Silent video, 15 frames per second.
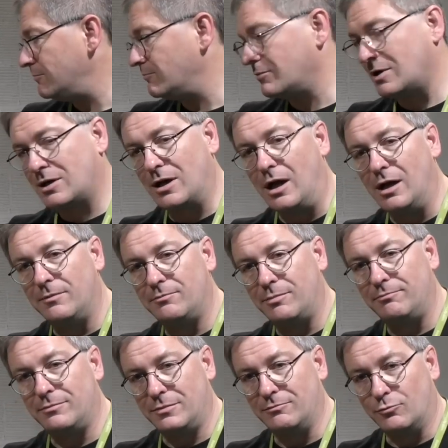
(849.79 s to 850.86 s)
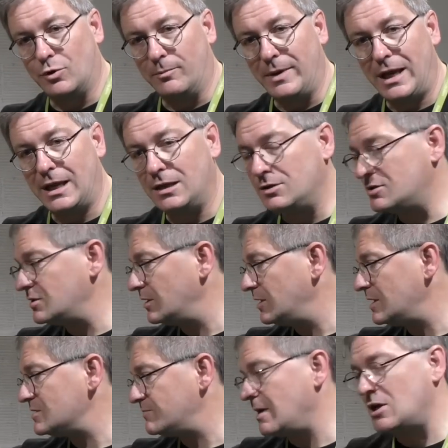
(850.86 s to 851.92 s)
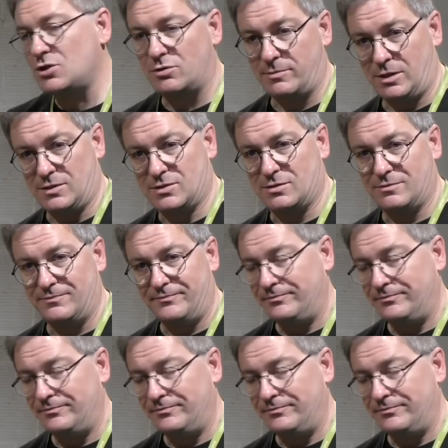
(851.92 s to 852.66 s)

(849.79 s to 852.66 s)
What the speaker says: were made to these measurements.